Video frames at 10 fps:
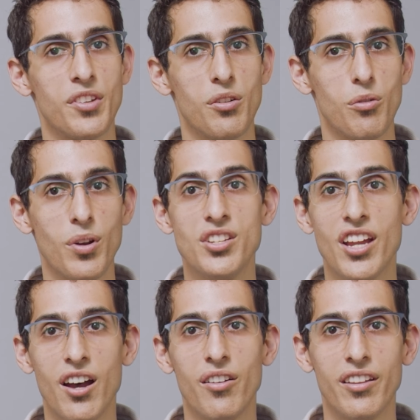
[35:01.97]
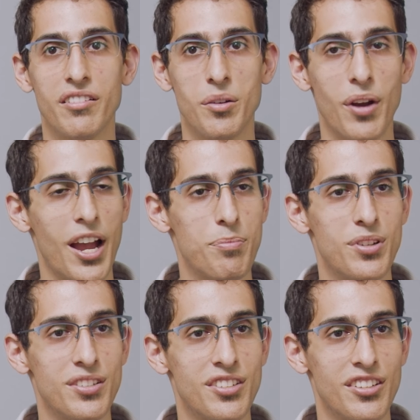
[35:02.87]
Reach out, and we're happy to
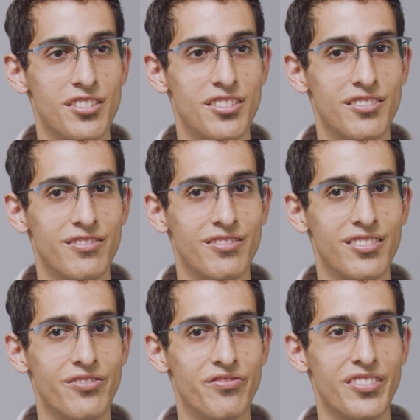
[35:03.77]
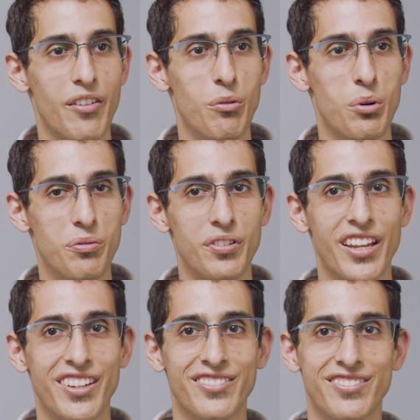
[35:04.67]
assist. Have a wonderful day.